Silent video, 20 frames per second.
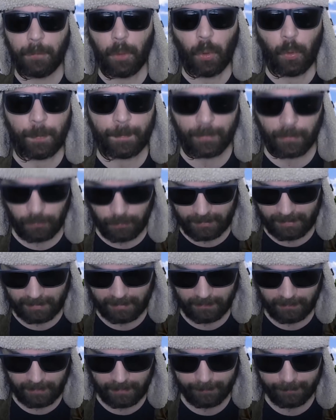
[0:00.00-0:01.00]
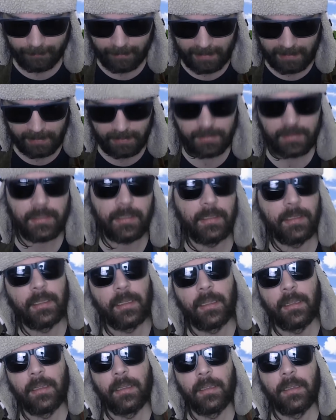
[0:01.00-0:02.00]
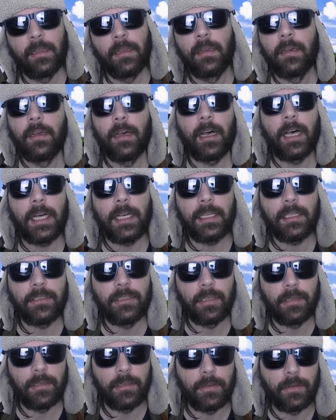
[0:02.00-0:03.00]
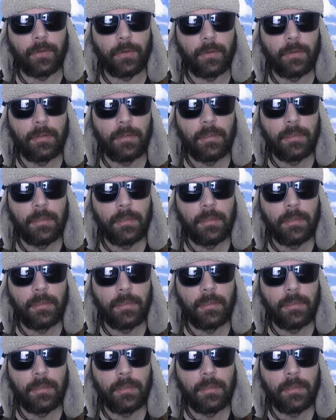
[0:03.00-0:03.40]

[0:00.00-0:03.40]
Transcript: poo-pooing the phrase, I dunno.